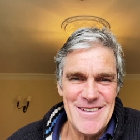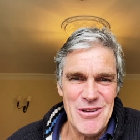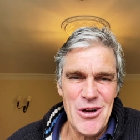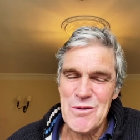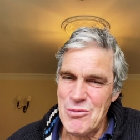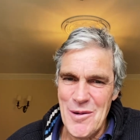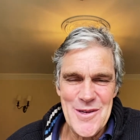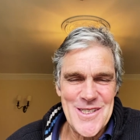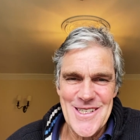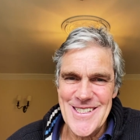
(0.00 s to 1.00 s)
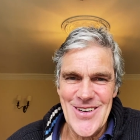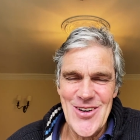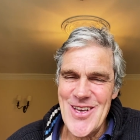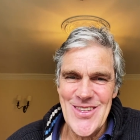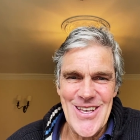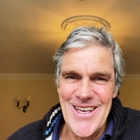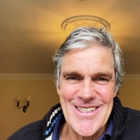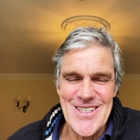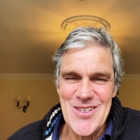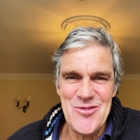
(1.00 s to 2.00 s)
God's promised us great
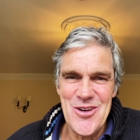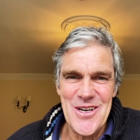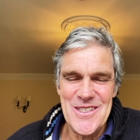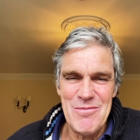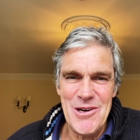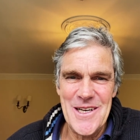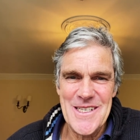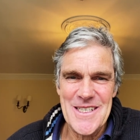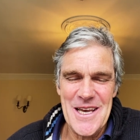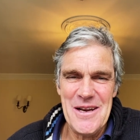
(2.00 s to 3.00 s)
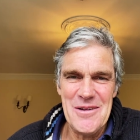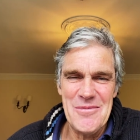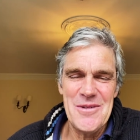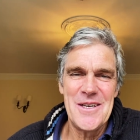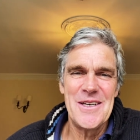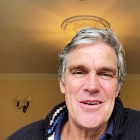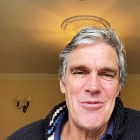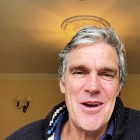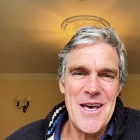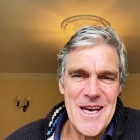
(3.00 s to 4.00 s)
things in His Word to bring in His kingdom.
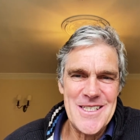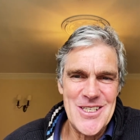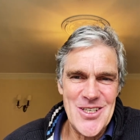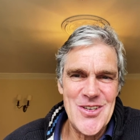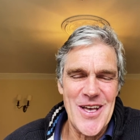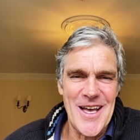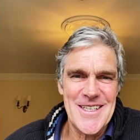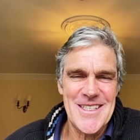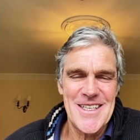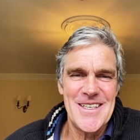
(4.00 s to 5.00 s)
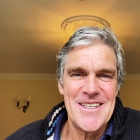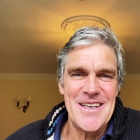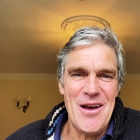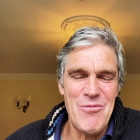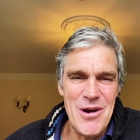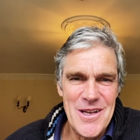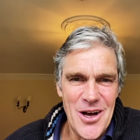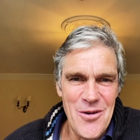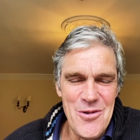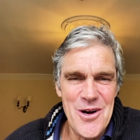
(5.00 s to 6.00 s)
We're here to do that. And when
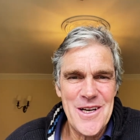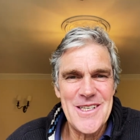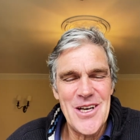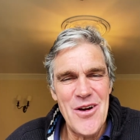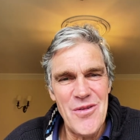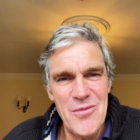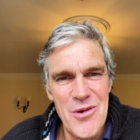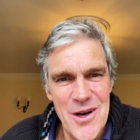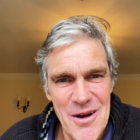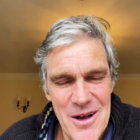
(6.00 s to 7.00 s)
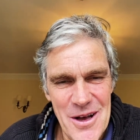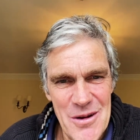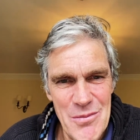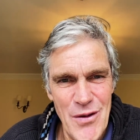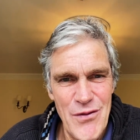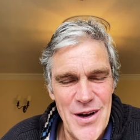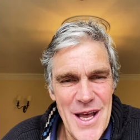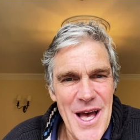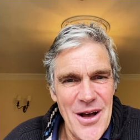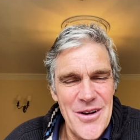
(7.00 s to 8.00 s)
our work is over, we'll go home. But for
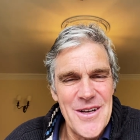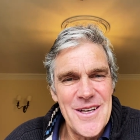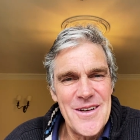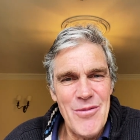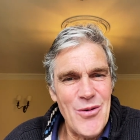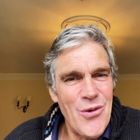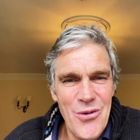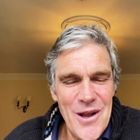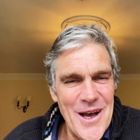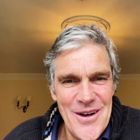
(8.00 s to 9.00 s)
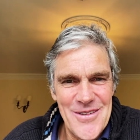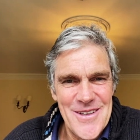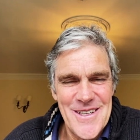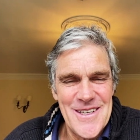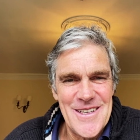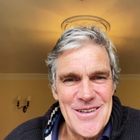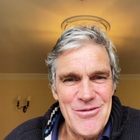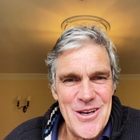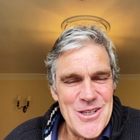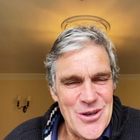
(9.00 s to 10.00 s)
now, we're all out
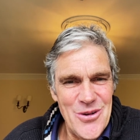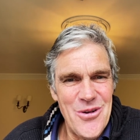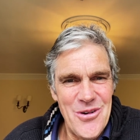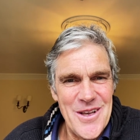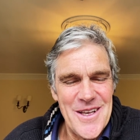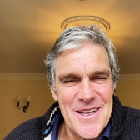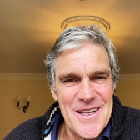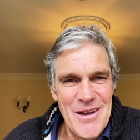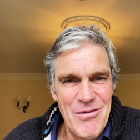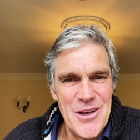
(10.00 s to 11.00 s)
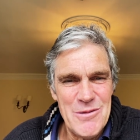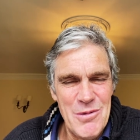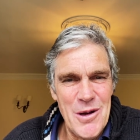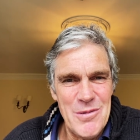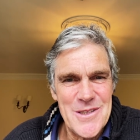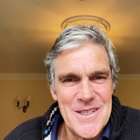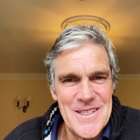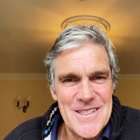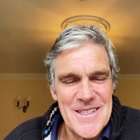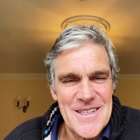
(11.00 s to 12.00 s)
for his glory and for his
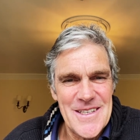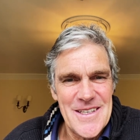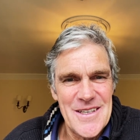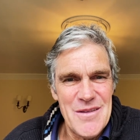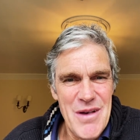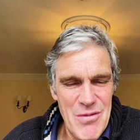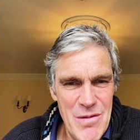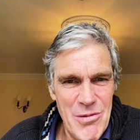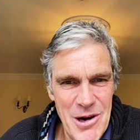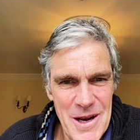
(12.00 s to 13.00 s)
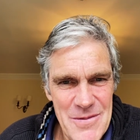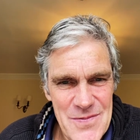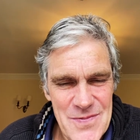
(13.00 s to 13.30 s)
purposes. May we pray.